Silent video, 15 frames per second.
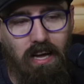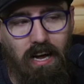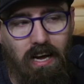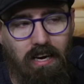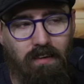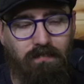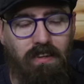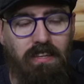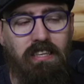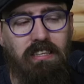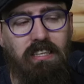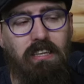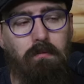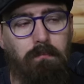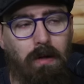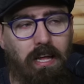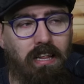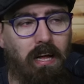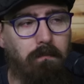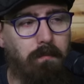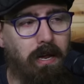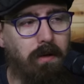And I think this is a bit
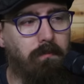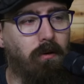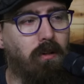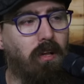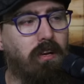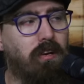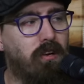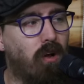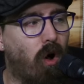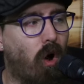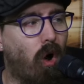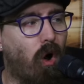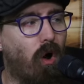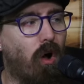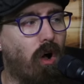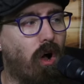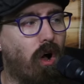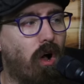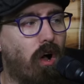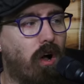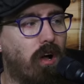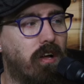that people are not
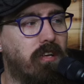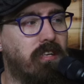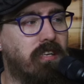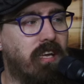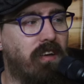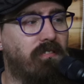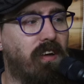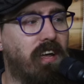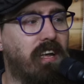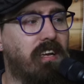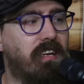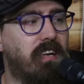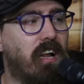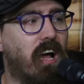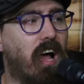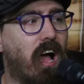giving